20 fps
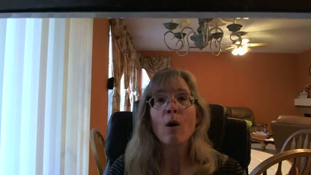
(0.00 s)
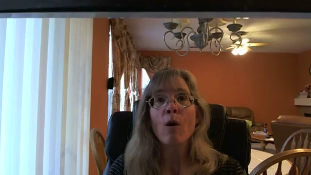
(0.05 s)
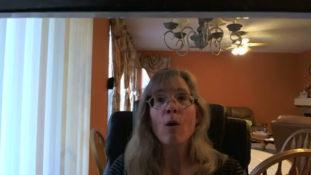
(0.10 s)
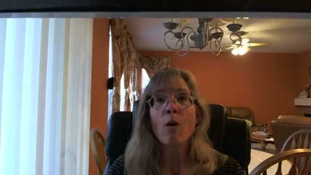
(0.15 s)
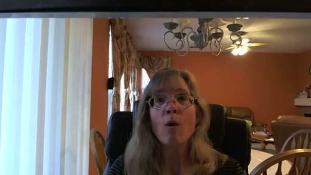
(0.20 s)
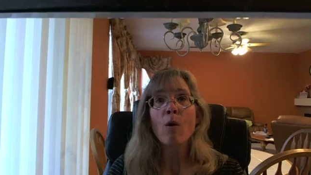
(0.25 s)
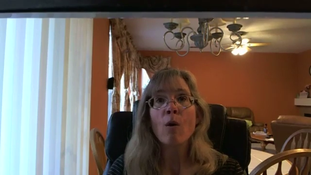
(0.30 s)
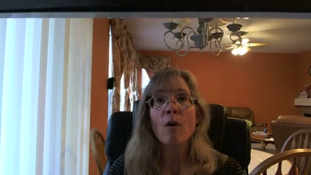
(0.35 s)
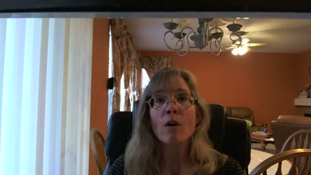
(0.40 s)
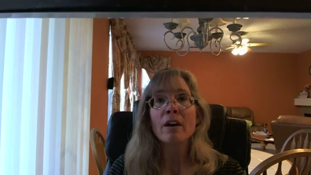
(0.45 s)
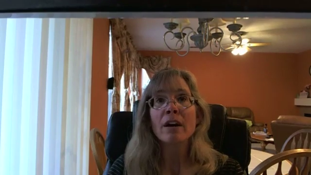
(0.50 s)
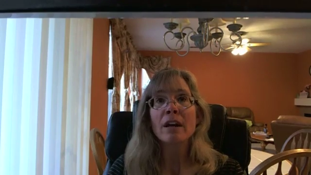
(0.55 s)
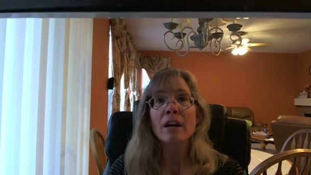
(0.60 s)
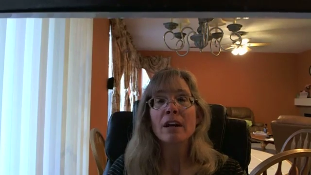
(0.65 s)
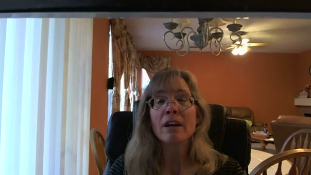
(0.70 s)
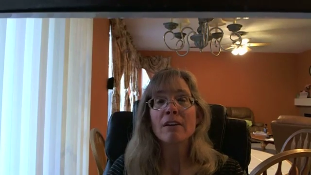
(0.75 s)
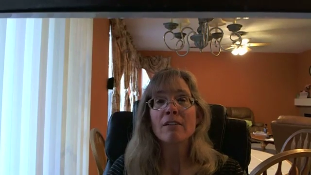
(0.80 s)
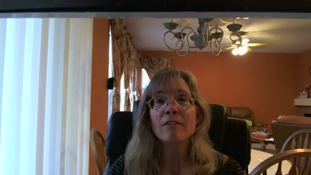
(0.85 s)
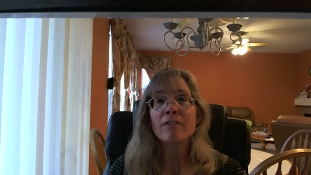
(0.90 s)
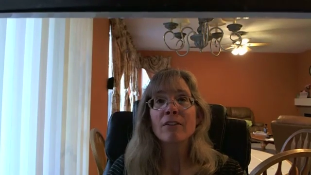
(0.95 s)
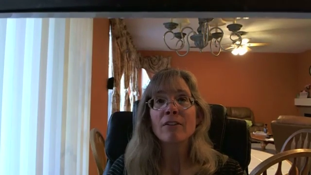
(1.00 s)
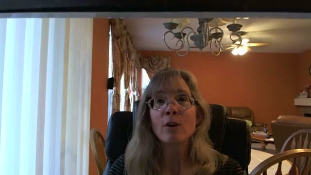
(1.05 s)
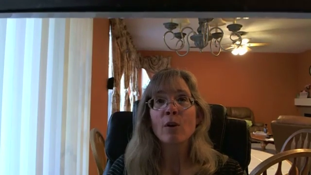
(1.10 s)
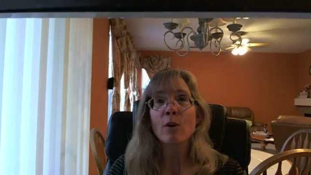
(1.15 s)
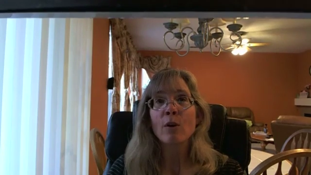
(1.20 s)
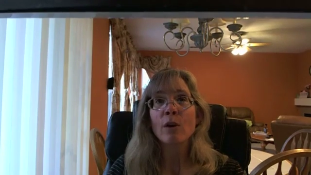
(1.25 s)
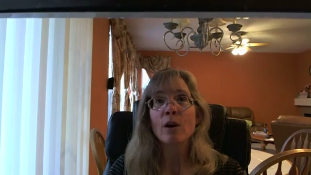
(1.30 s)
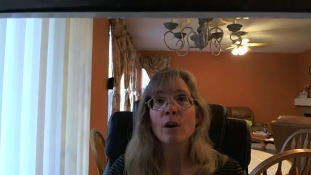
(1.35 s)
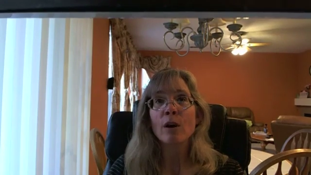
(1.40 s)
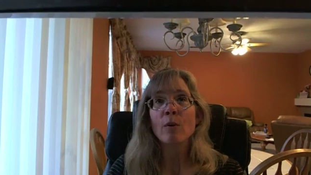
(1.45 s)
or if
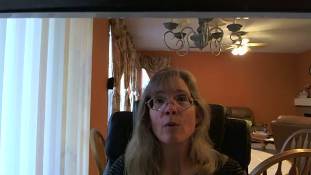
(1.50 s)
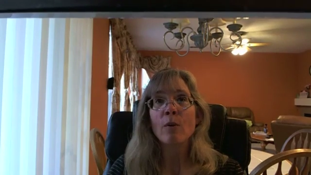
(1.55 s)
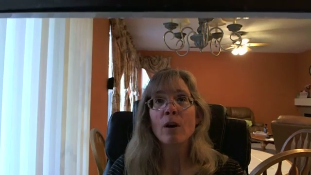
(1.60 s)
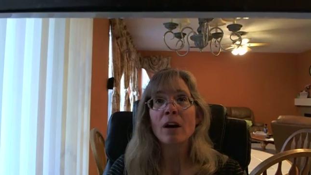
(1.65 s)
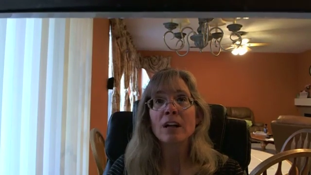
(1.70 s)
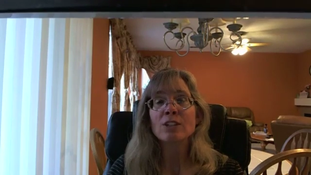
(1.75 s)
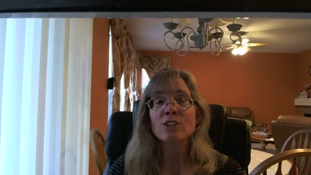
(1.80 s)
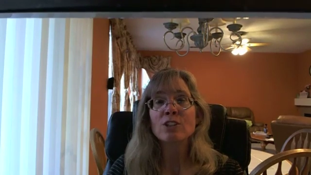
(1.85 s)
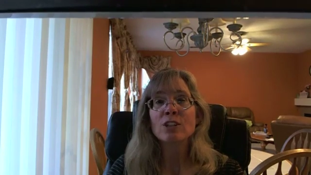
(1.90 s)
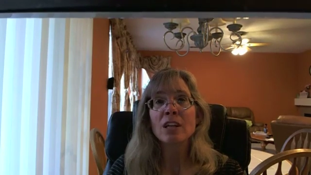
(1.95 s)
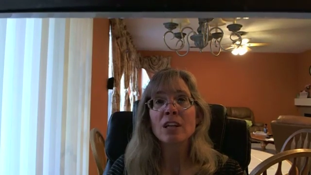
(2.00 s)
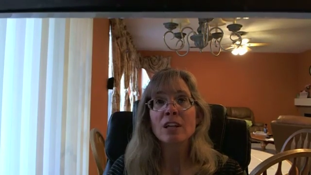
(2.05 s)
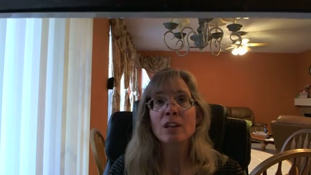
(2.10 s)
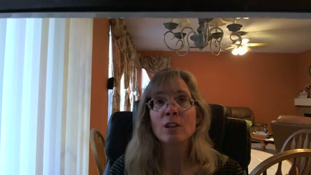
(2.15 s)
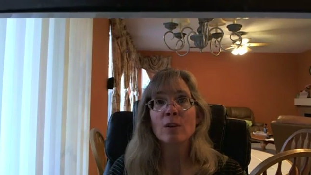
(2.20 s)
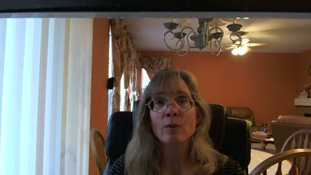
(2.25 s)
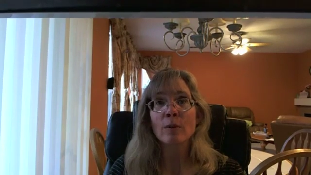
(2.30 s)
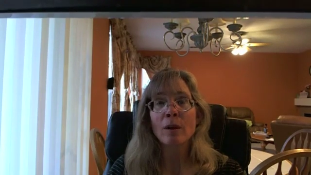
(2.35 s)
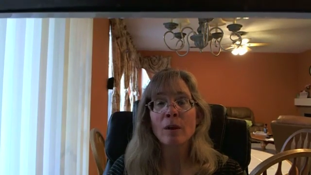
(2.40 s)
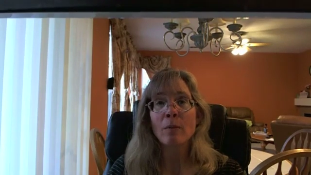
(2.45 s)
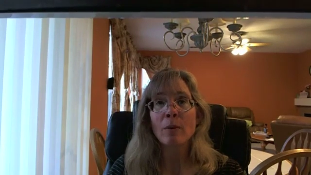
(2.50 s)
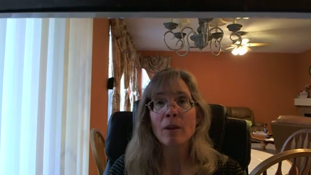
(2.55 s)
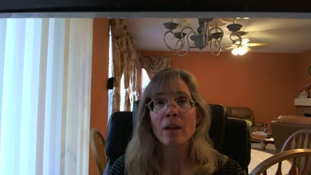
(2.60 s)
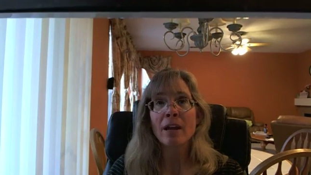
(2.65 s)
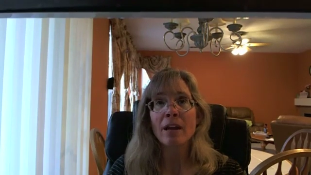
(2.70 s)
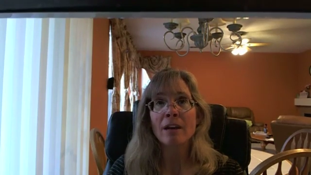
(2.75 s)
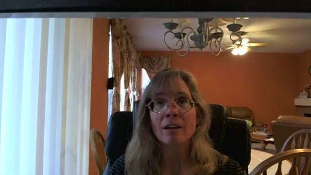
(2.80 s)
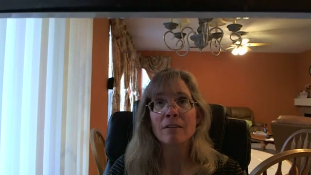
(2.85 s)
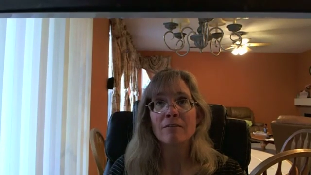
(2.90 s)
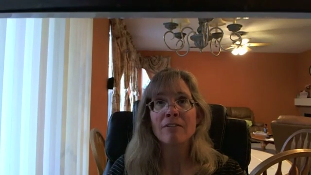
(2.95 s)
you're watching the
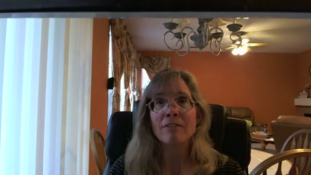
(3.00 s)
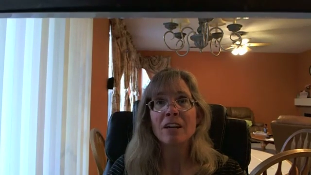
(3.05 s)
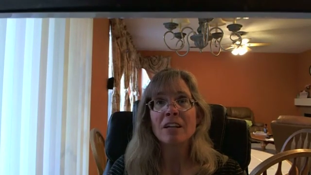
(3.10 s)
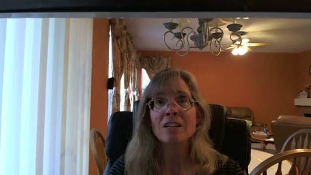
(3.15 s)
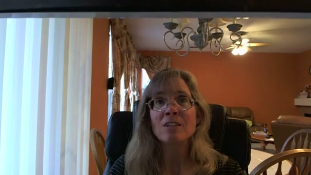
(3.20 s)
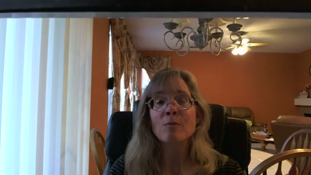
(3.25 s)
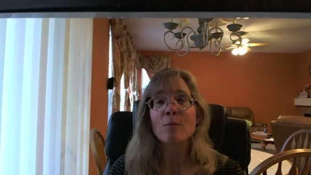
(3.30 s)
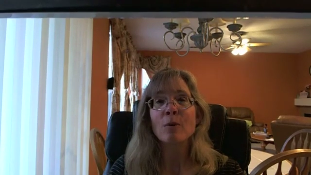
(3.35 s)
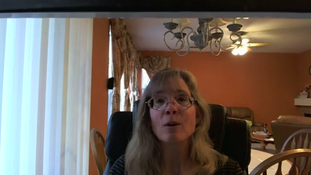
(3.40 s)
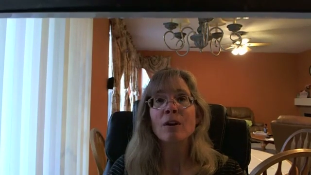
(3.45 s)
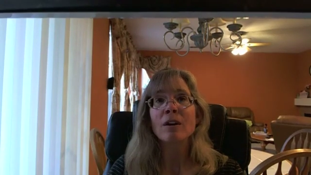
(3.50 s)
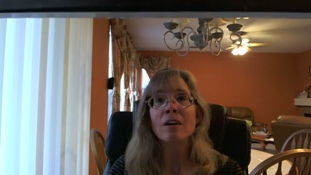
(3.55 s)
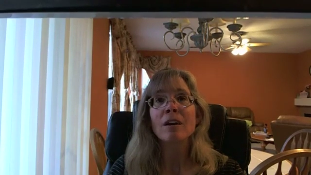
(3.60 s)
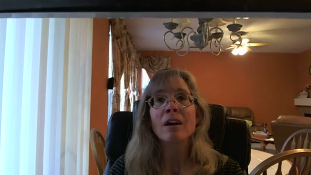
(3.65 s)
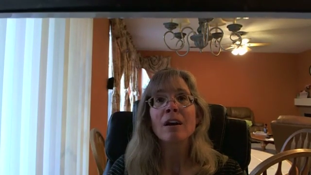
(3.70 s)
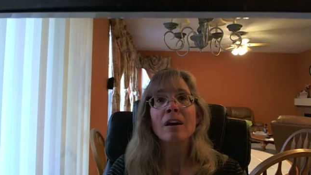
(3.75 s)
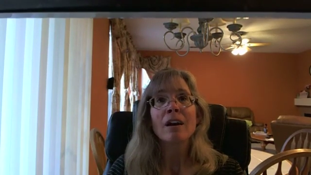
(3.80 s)
replay on Facebook,